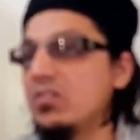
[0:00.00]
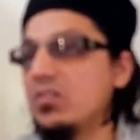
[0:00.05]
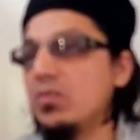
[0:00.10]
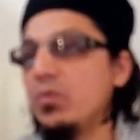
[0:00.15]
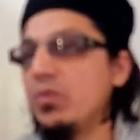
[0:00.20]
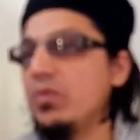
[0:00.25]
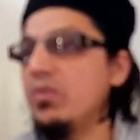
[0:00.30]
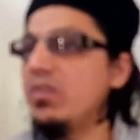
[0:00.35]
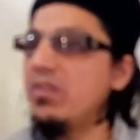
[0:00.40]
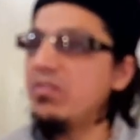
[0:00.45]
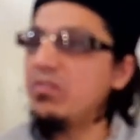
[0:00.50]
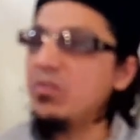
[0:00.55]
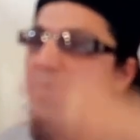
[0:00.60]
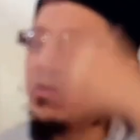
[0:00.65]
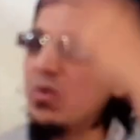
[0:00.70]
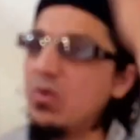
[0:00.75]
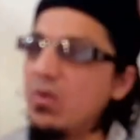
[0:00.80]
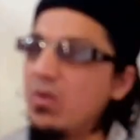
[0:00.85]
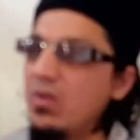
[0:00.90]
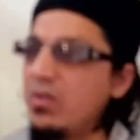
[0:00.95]
So we don't have to
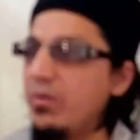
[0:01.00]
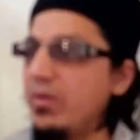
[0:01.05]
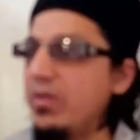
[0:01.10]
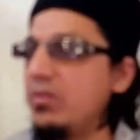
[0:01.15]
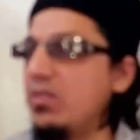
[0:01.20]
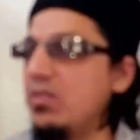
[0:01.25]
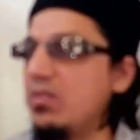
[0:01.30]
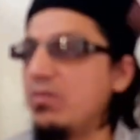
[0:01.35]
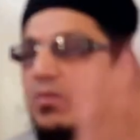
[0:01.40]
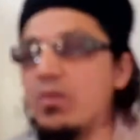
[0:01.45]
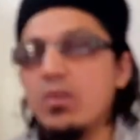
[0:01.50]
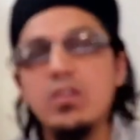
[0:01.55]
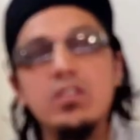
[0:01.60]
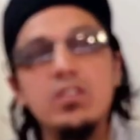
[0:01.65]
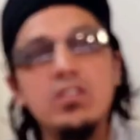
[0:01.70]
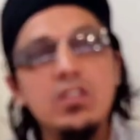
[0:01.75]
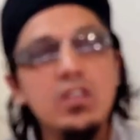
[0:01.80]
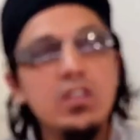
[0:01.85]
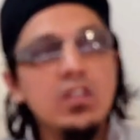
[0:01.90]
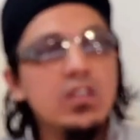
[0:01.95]
go all the way to the
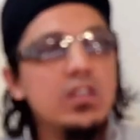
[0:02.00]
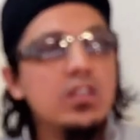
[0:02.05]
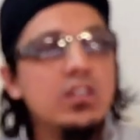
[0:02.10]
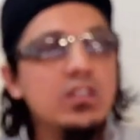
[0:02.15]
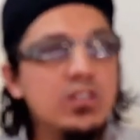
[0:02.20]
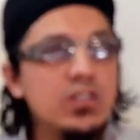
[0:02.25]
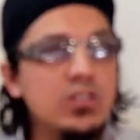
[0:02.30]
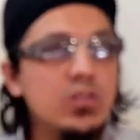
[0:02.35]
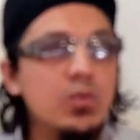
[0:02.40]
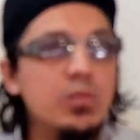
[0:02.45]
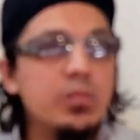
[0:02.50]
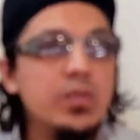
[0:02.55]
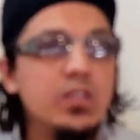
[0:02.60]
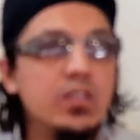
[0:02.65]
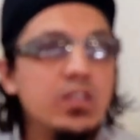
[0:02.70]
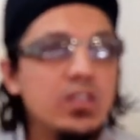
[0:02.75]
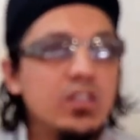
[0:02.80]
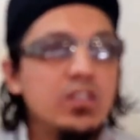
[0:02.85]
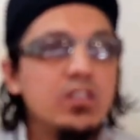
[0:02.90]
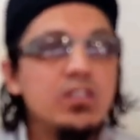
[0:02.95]
forest. Just
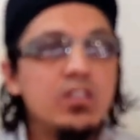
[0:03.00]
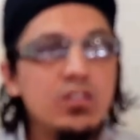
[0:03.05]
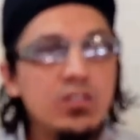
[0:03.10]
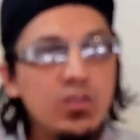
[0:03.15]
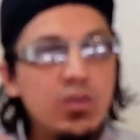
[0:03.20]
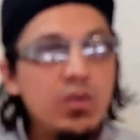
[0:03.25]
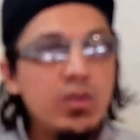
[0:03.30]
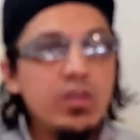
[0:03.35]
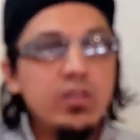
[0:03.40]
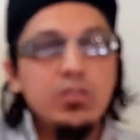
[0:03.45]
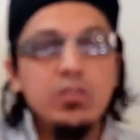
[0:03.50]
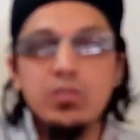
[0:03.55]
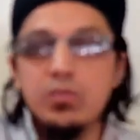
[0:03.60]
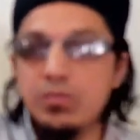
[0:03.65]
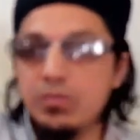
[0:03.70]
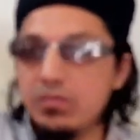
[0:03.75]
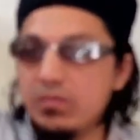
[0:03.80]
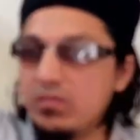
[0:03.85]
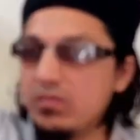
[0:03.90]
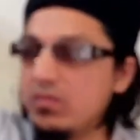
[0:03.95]
open the kitchen door and
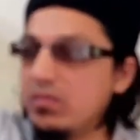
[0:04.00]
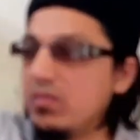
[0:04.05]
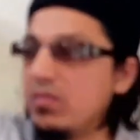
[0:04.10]
you